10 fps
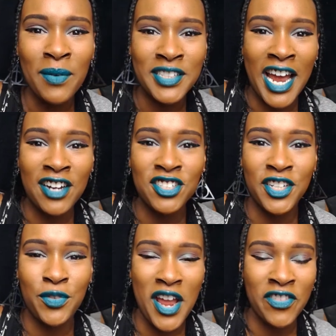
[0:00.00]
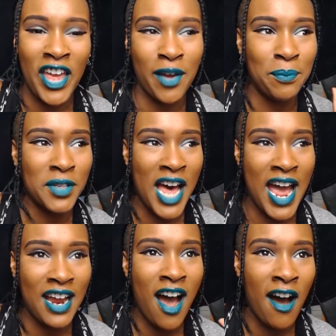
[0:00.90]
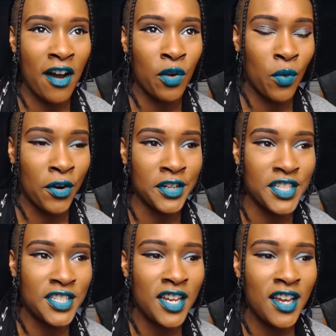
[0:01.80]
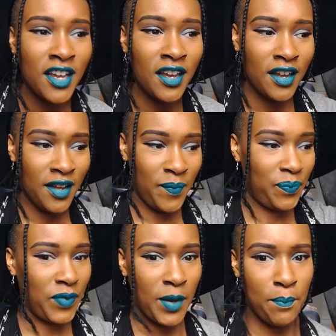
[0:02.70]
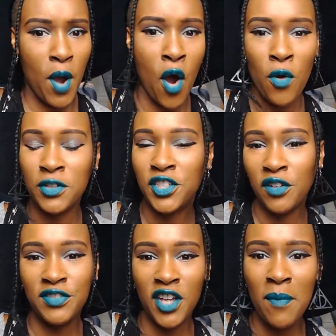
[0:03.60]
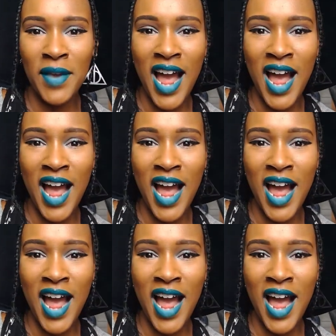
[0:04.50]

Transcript: it was actually in like a black Hogwarts post of some